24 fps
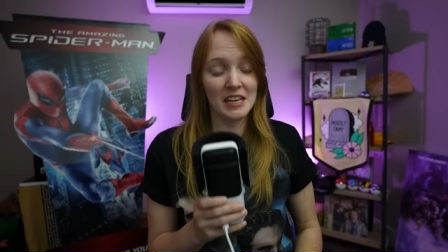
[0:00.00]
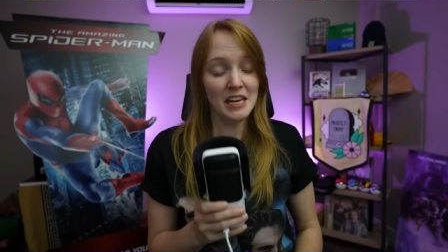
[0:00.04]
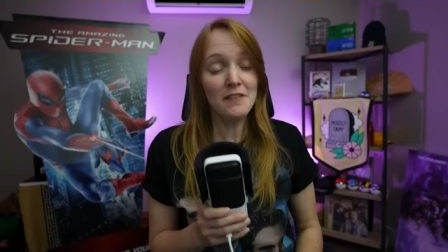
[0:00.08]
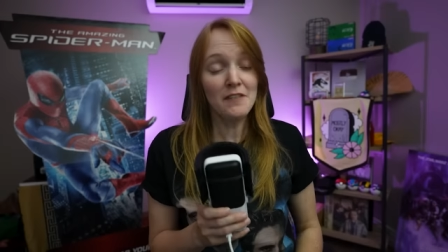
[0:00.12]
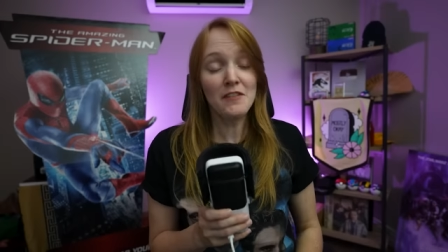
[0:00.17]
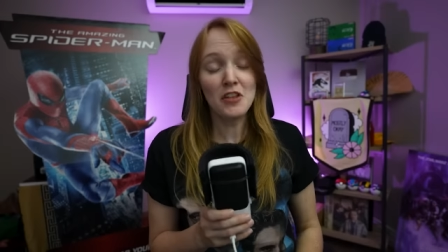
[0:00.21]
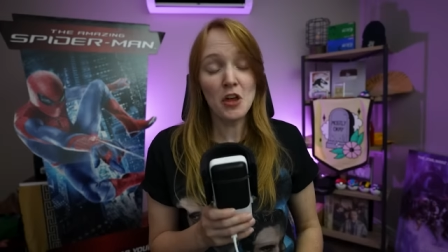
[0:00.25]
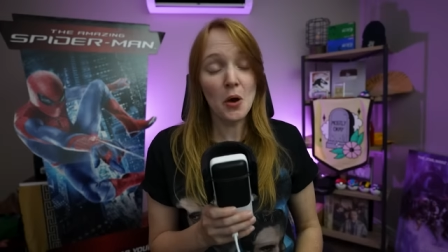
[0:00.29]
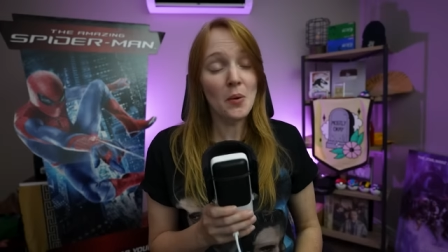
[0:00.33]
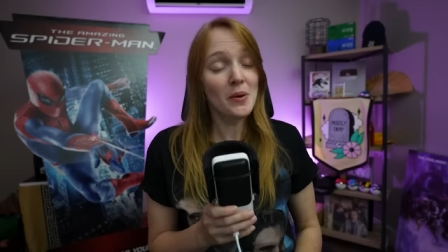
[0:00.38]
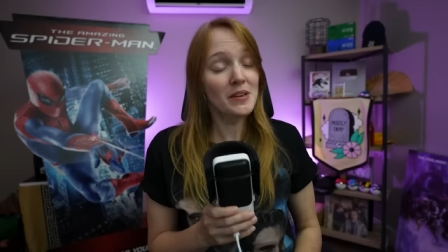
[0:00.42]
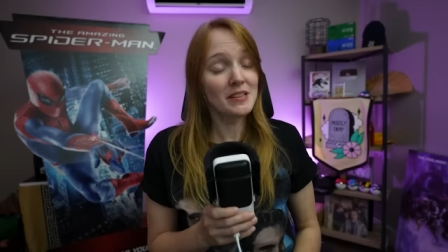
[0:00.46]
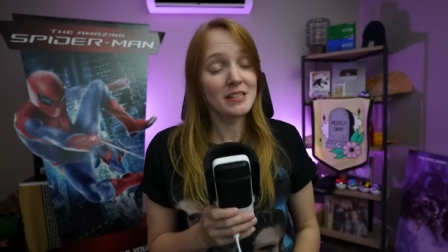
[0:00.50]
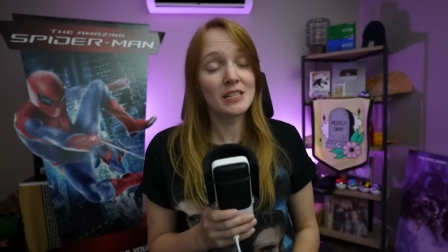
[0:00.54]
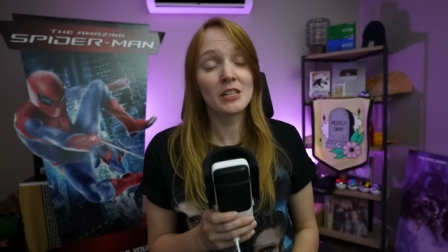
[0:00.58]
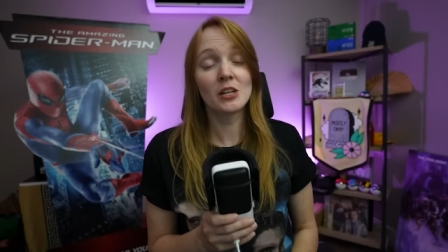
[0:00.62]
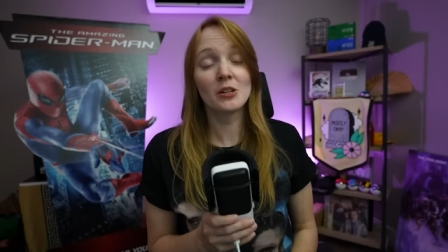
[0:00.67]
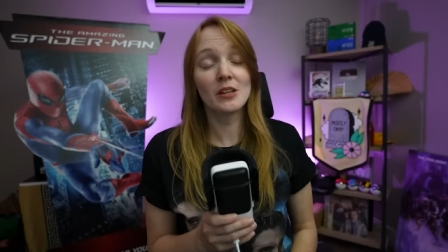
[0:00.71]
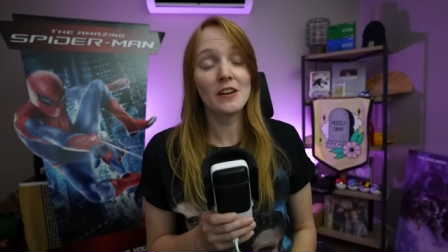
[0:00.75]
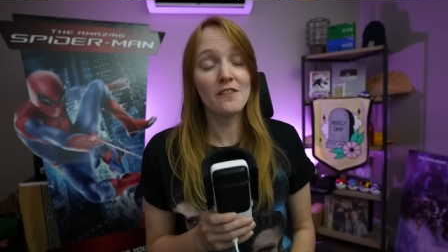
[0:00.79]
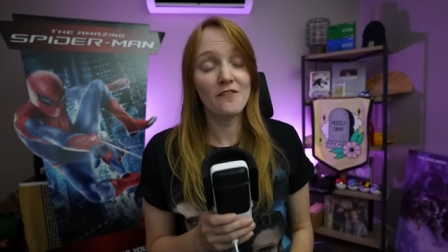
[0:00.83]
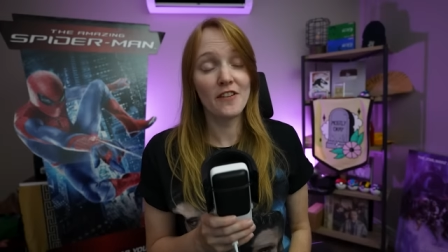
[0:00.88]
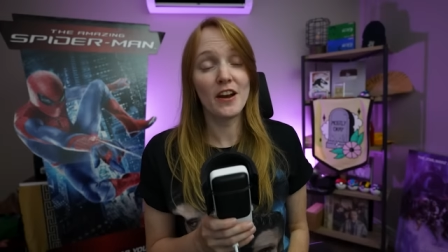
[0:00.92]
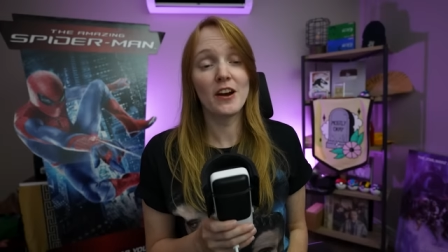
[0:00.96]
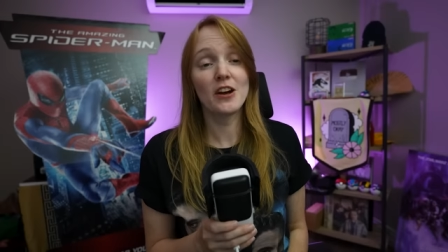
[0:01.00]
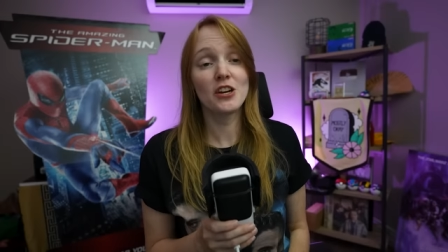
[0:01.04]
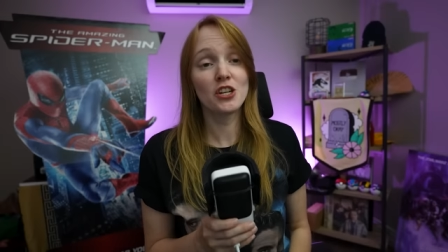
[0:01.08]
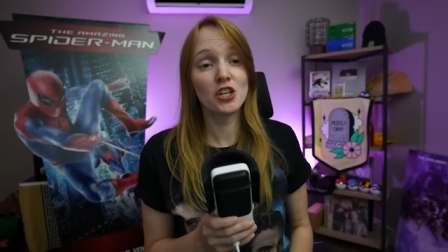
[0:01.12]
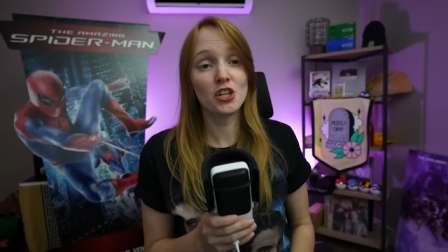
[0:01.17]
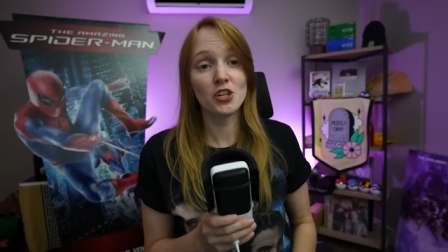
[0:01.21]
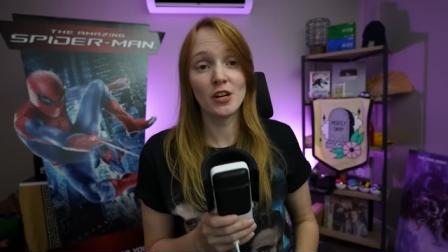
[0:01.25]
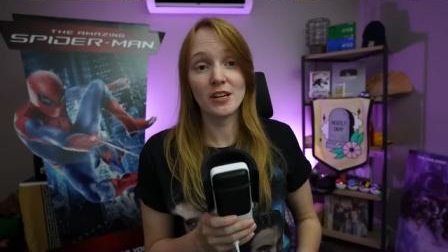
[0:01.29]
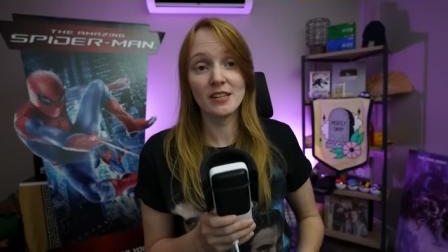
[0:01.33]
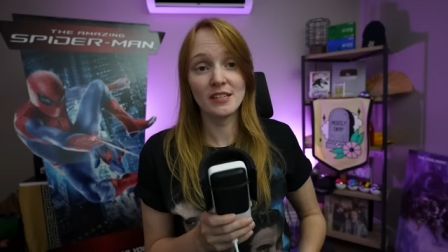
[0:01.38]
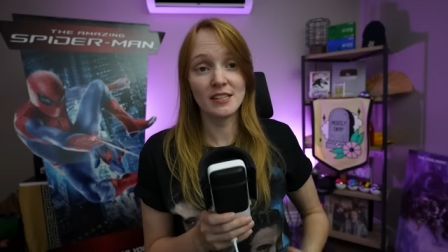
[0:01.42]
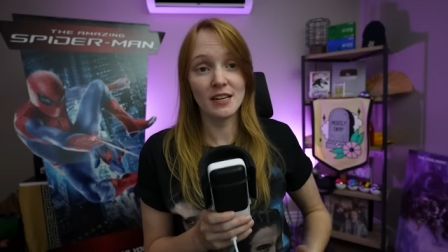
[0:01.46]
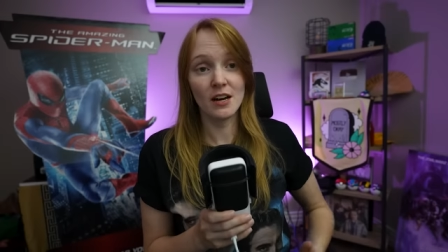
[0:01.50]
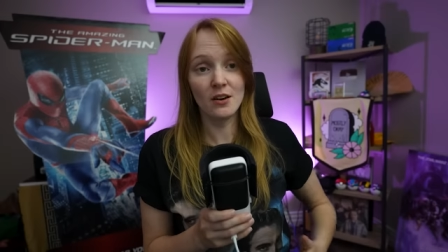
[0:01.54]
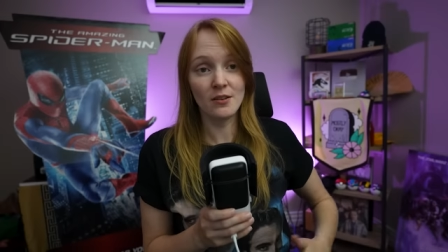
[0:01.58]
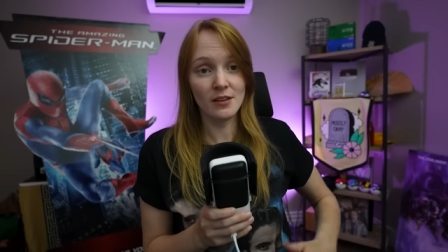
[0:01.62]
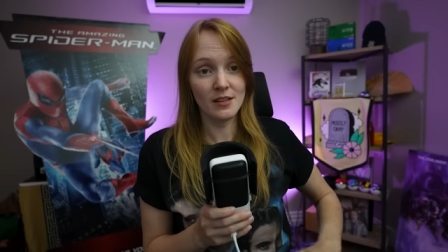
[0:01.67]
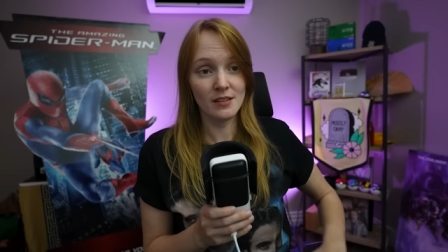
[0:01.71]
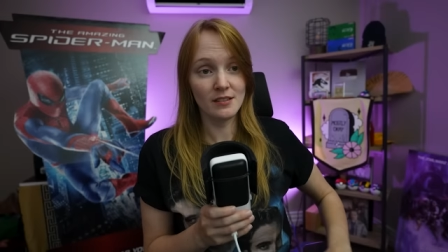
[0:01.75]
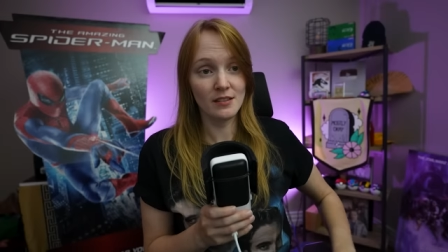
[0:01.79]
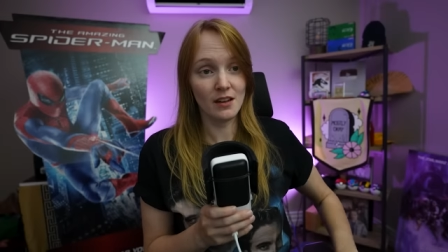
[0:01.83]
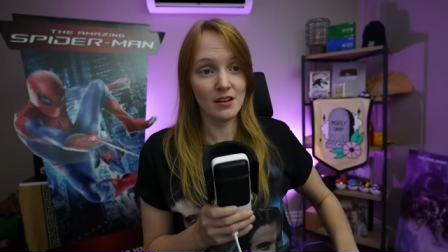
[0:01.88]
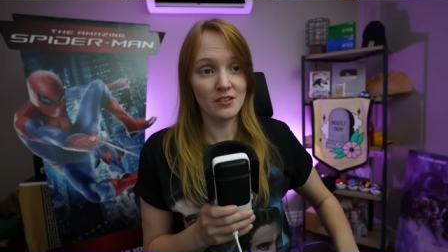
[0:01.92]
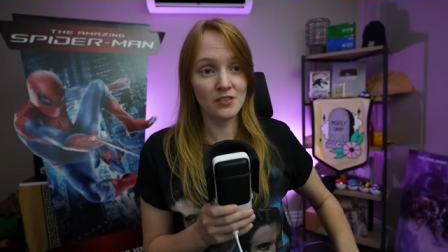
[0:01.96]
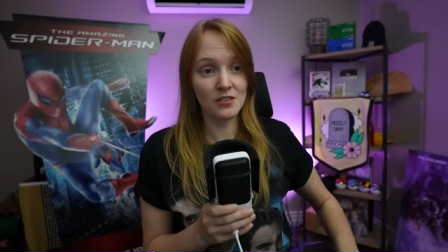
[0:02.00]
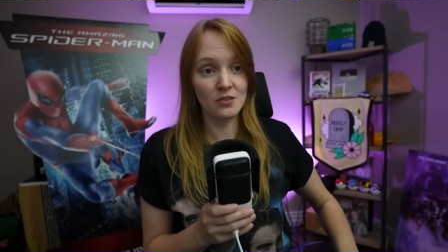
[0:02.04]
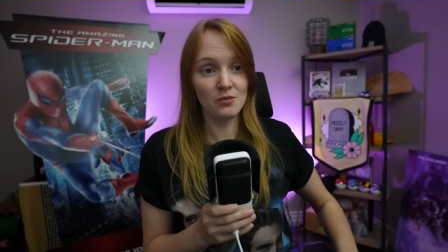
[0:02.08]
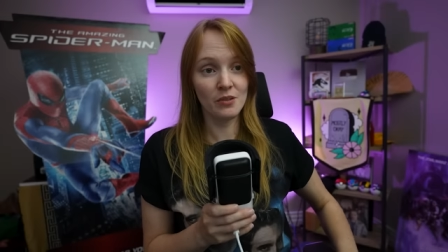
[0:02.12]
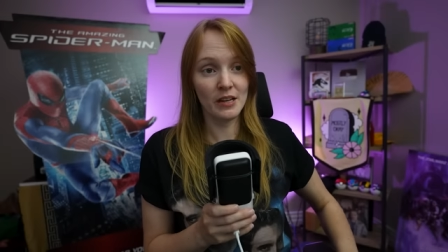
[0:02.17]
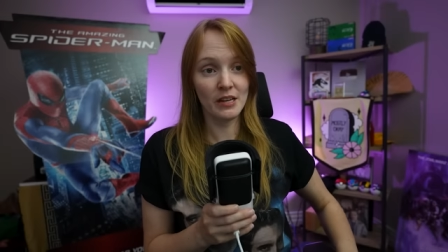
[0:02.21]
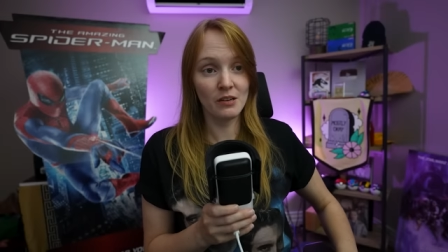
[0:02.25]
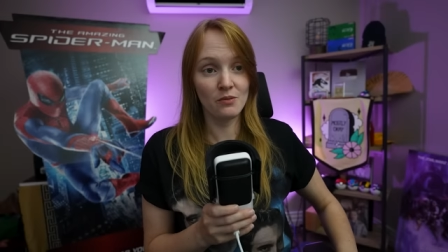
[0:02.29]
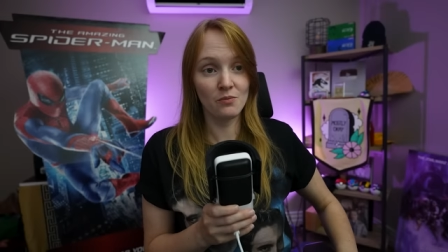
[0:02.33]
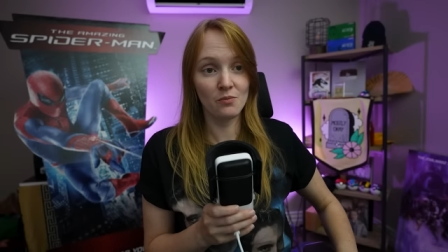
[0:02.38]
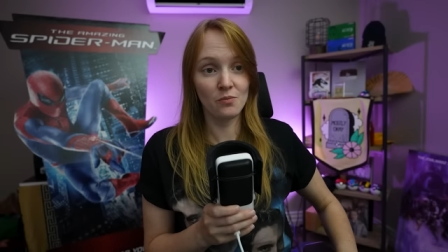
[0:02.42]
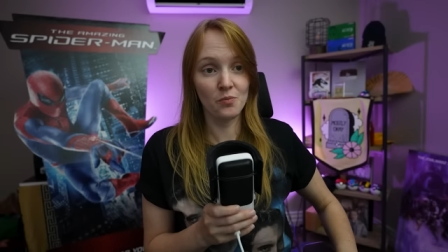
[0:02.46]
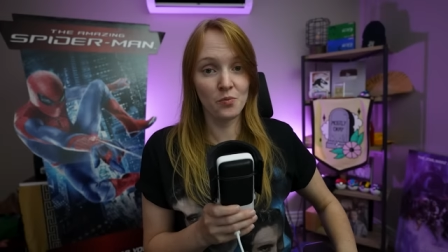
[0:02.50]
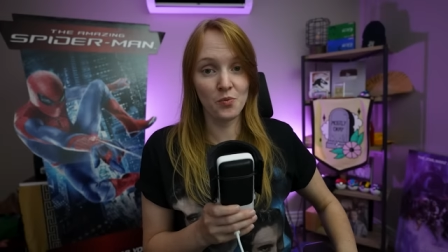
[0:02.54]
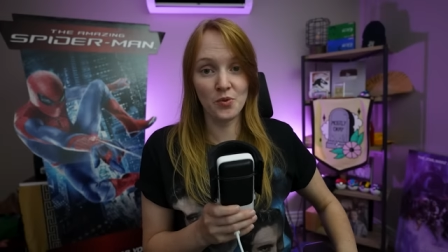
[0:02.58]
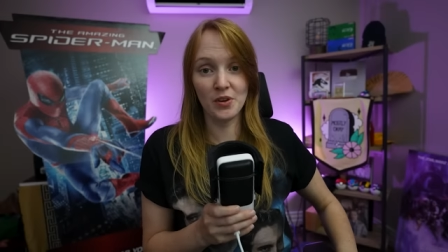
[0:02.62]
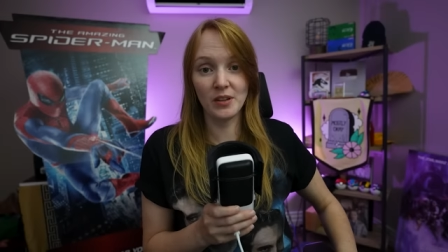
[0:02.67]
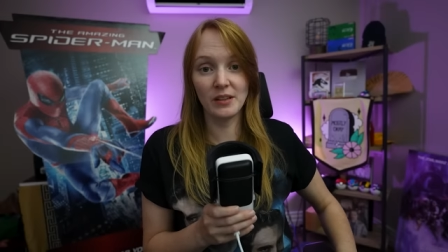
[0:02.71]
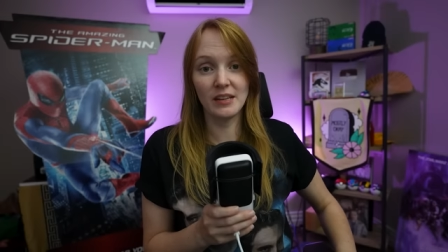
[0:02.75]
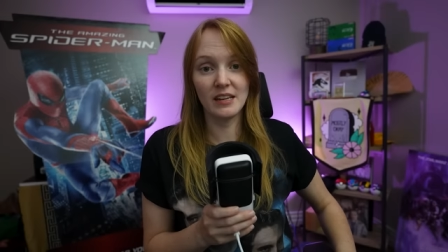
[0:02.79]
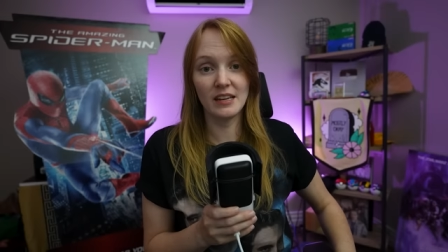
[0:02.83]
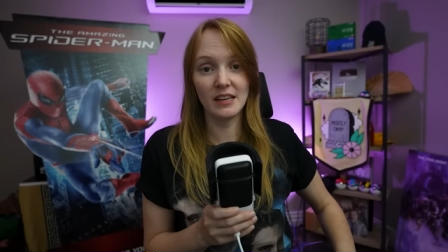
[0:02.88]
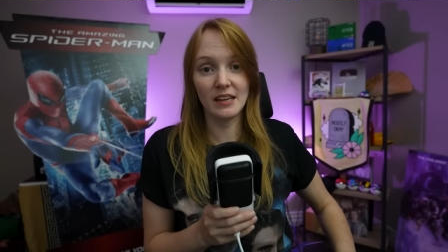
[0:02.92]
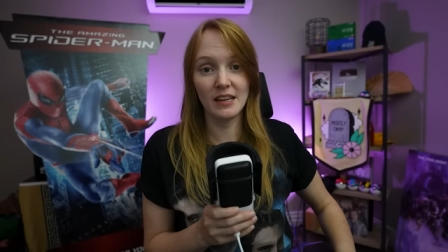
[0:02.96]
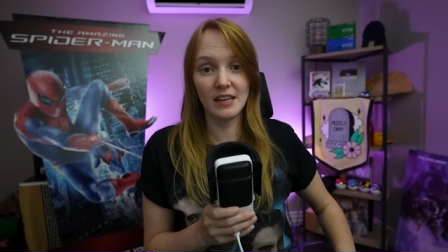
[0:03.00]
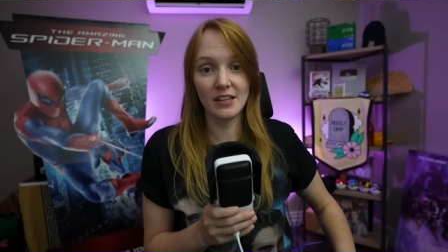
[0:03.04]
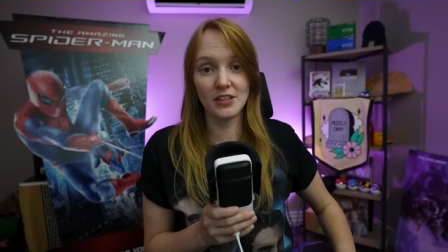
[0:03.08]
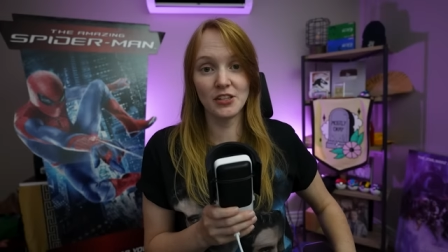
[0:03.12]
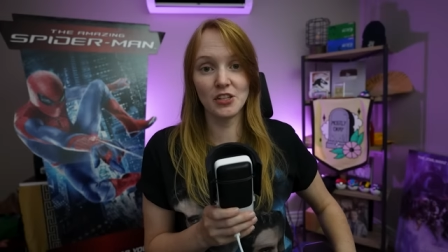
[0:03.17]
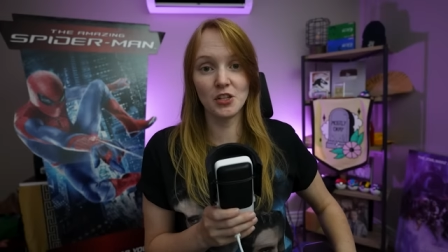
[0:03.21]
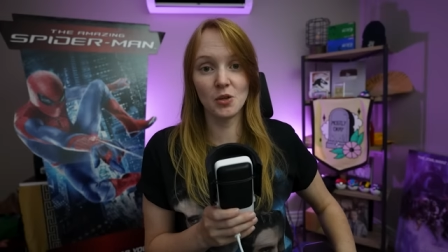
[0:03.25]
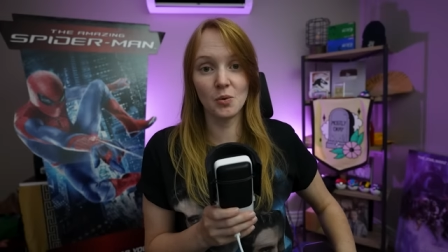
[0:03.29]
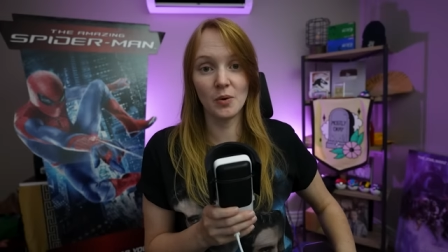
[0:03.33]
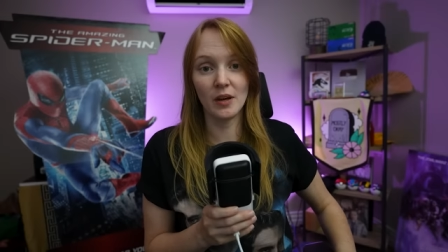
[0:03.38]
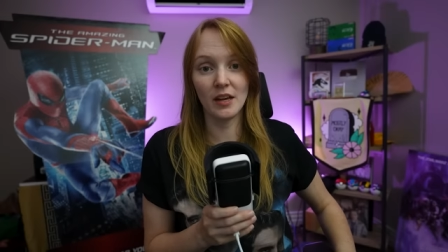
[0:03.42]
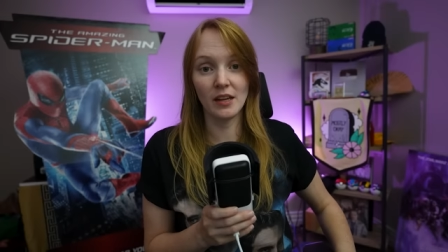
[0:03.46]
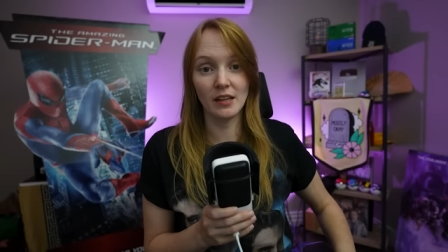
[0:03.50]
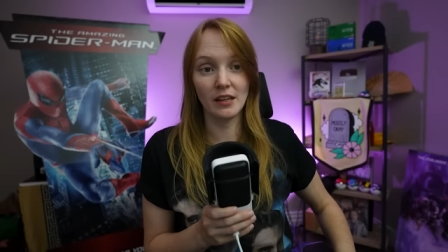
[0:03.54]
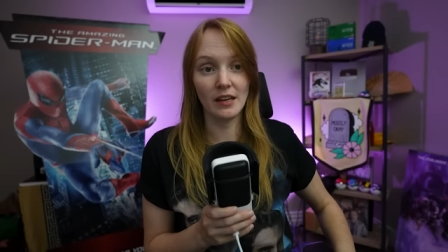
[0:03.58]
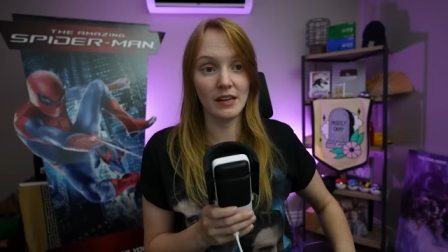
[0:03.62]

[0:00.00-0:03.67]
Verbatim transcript: And even though he's clearly very stressed out, he's also like really into it,